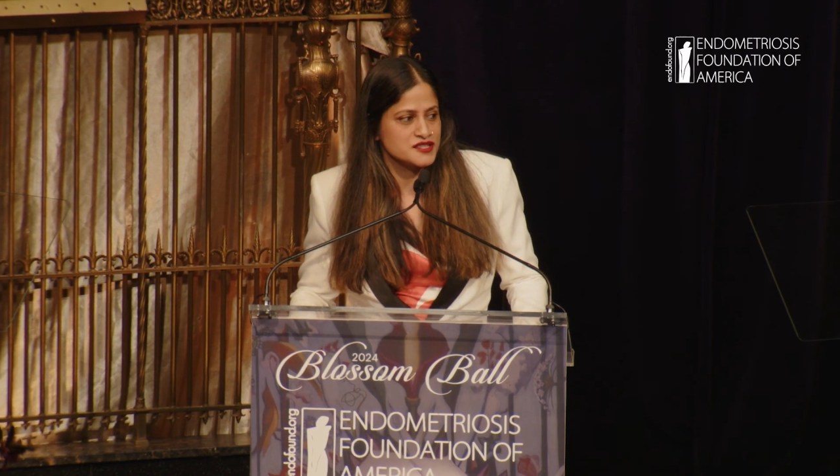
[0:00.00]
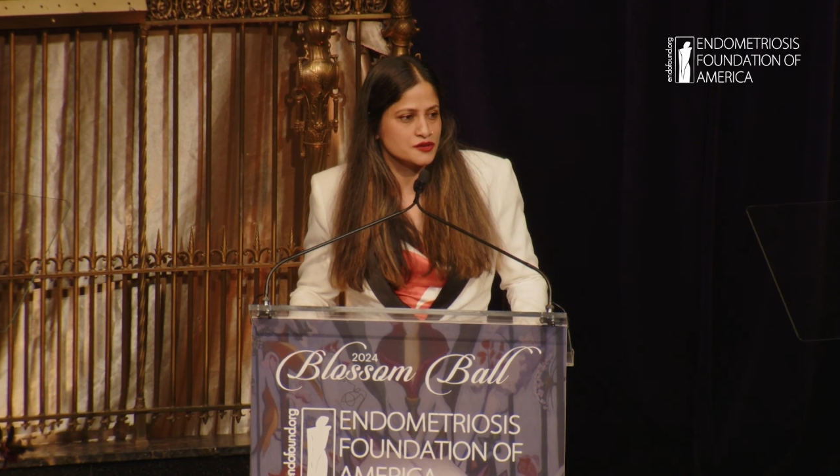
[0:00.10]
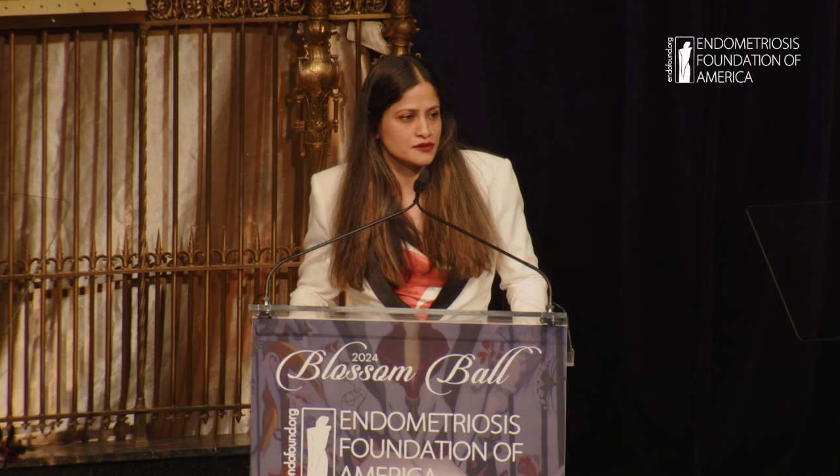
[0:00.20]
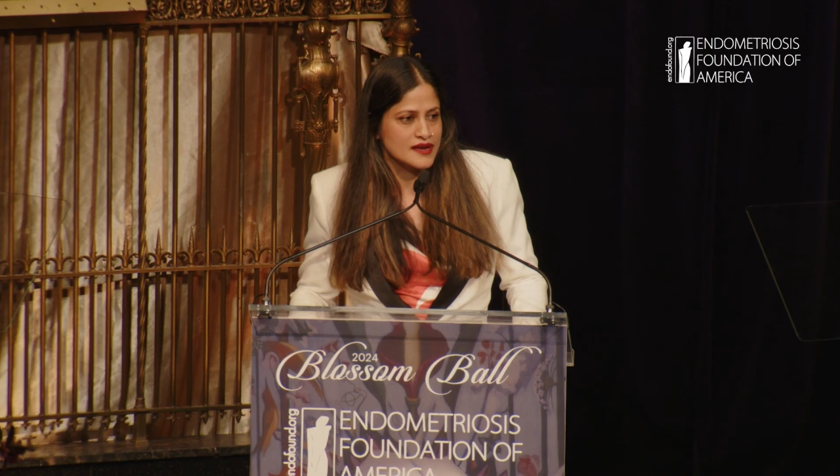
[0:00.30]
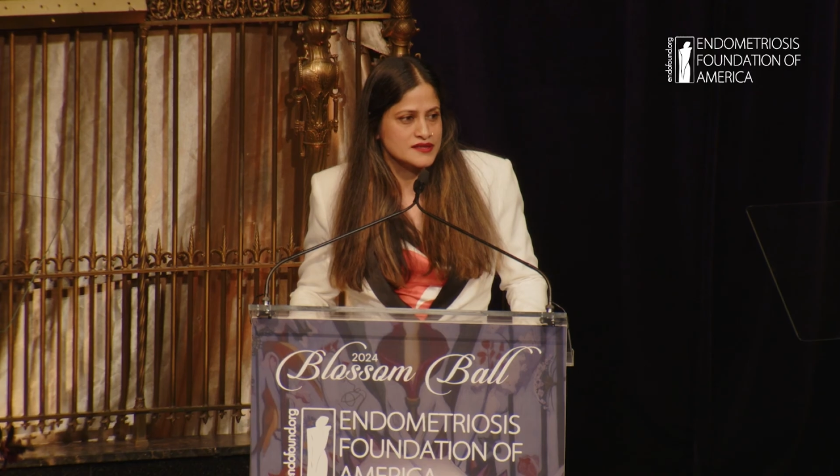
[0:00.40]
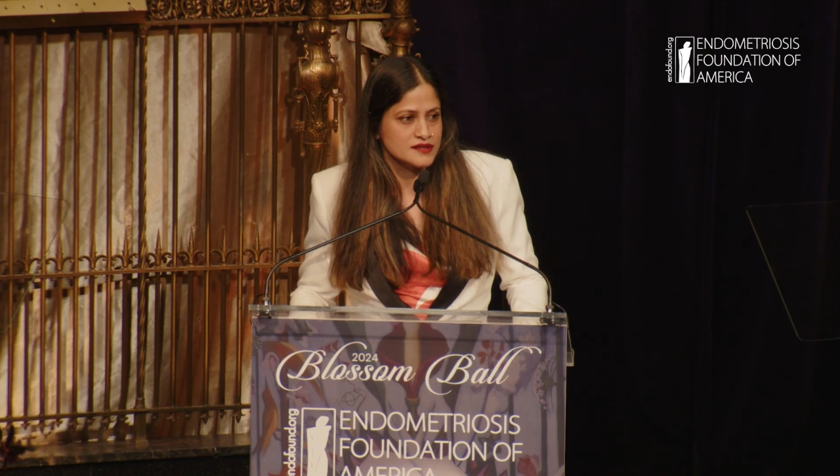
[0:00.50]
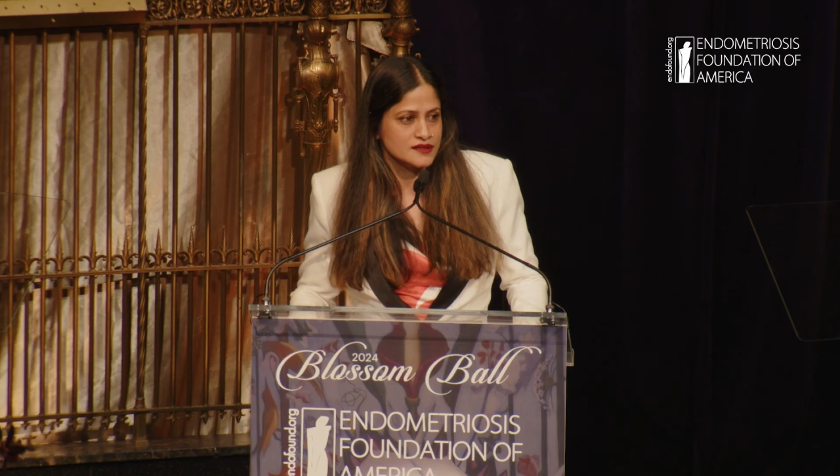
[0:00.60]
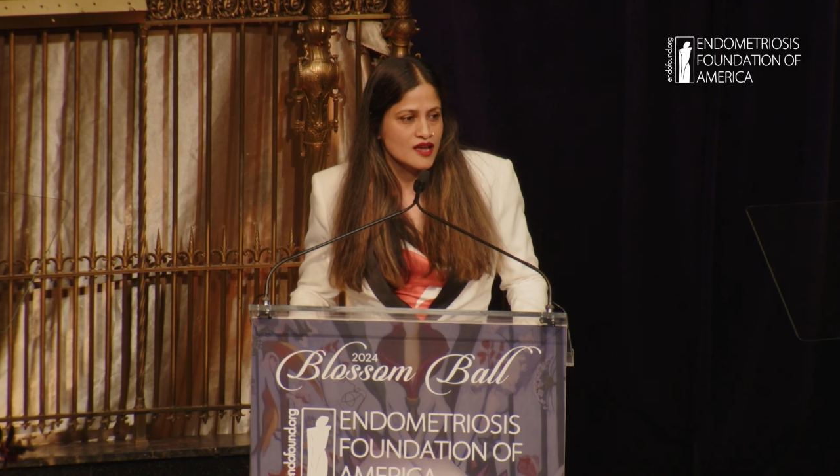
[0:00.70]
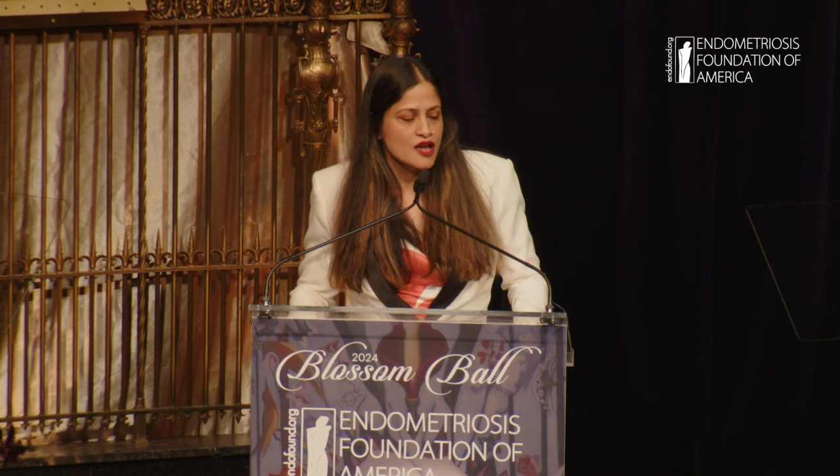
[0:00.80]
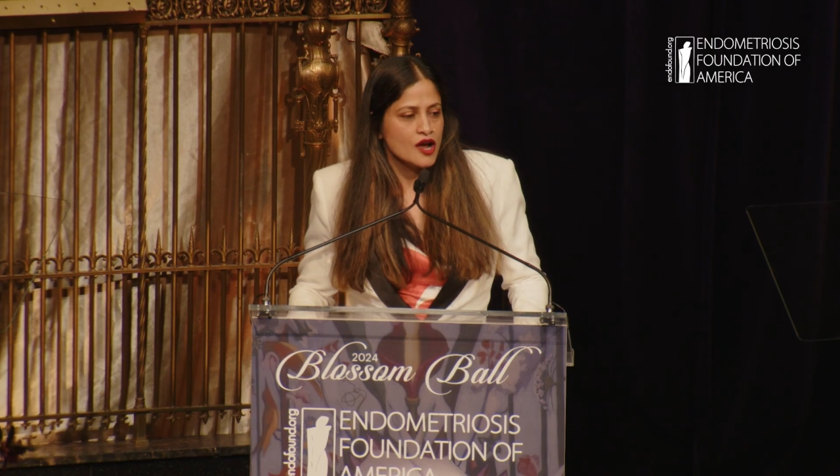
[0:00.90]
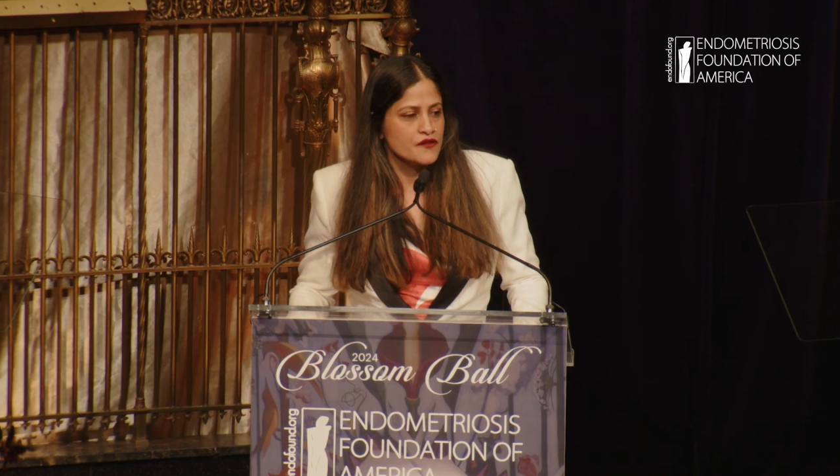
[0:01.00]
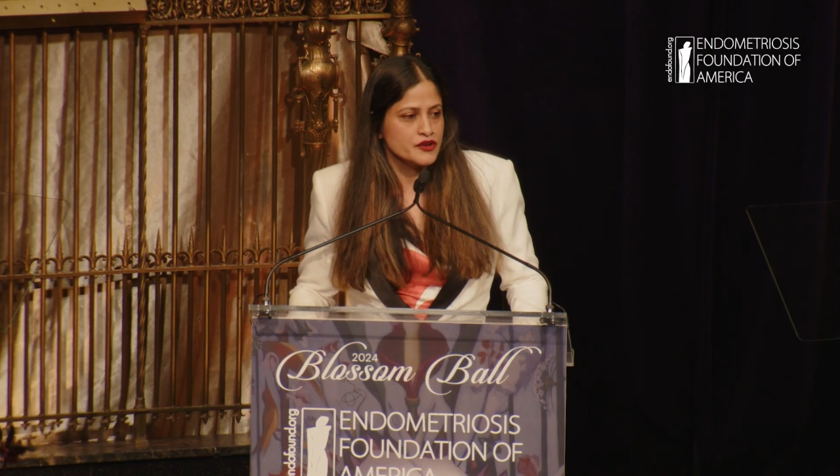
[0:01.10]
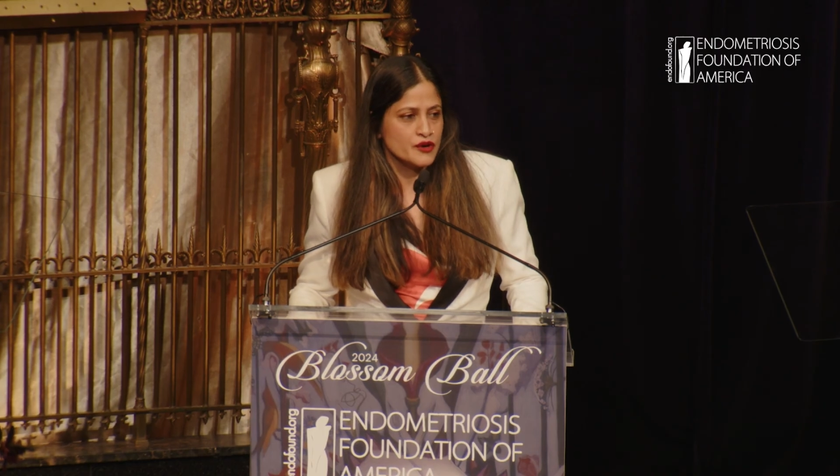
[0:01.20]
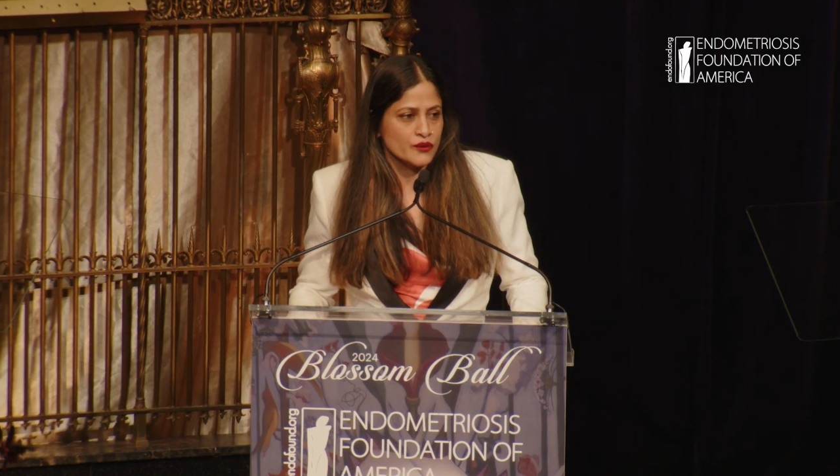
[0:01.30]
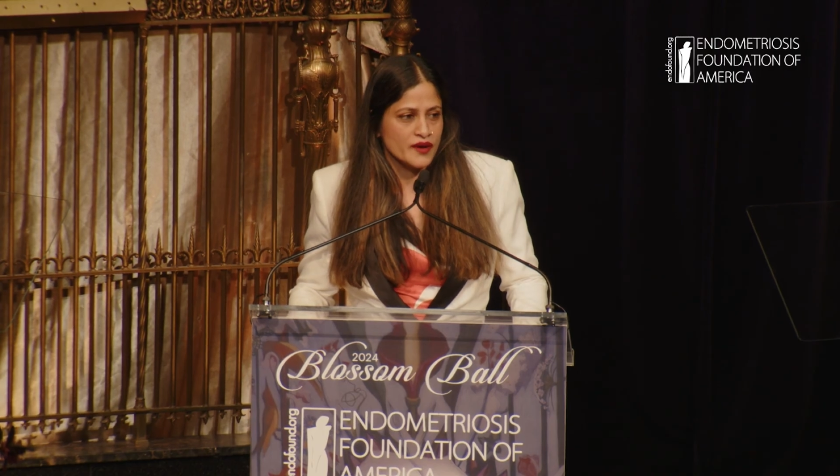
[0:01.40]
horizon of their
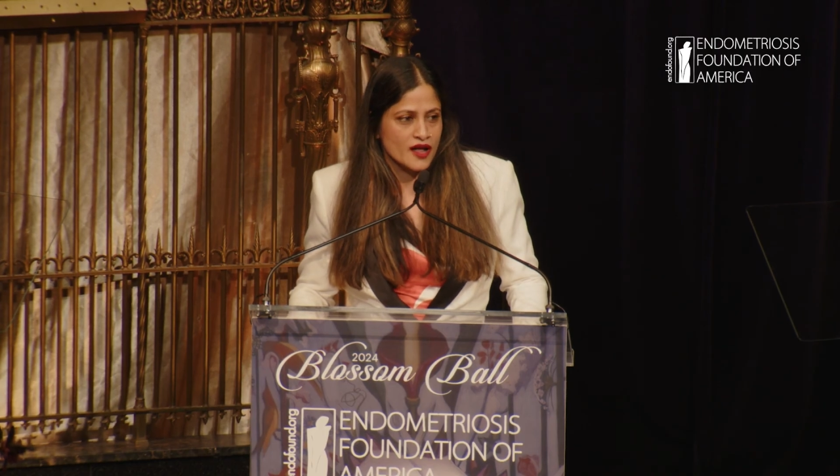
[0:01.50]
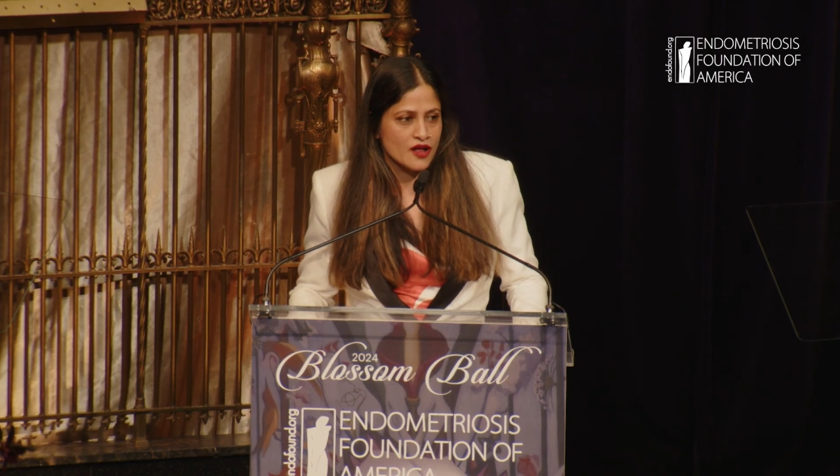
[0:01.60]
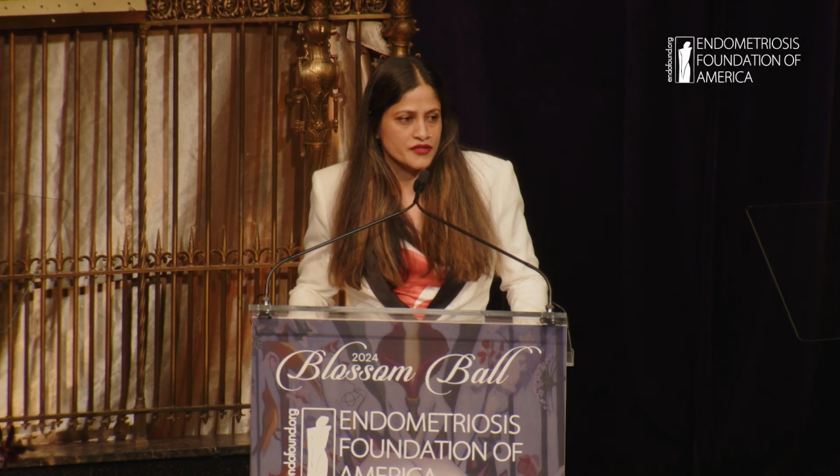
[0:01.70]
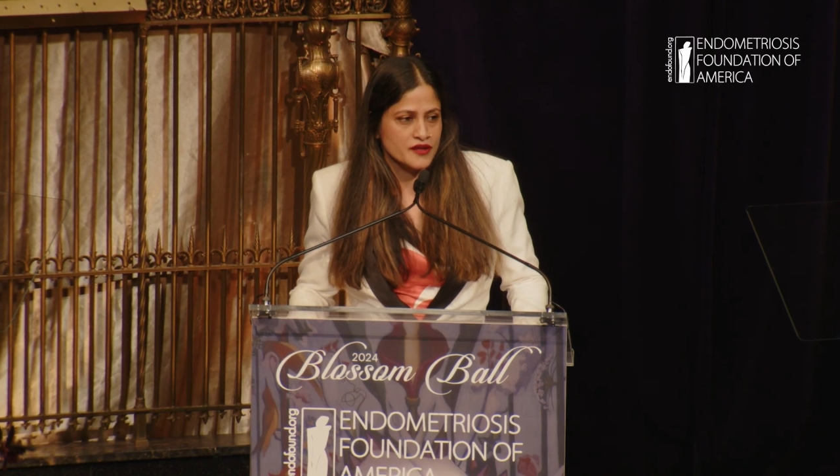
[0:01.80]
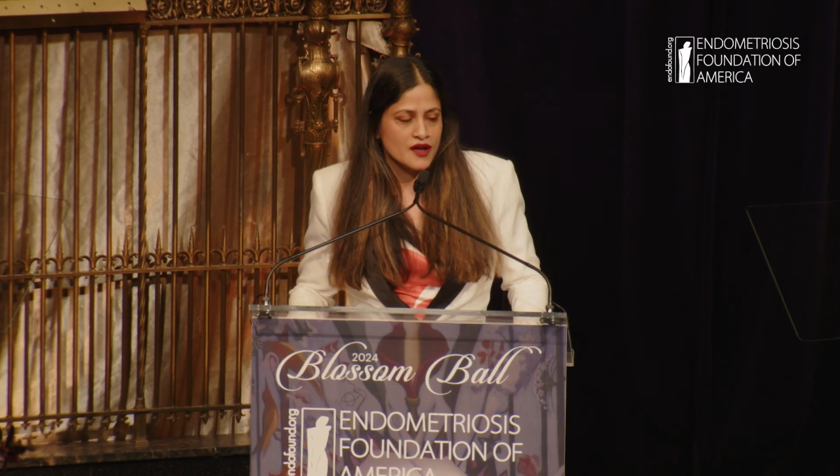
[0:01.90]
own health,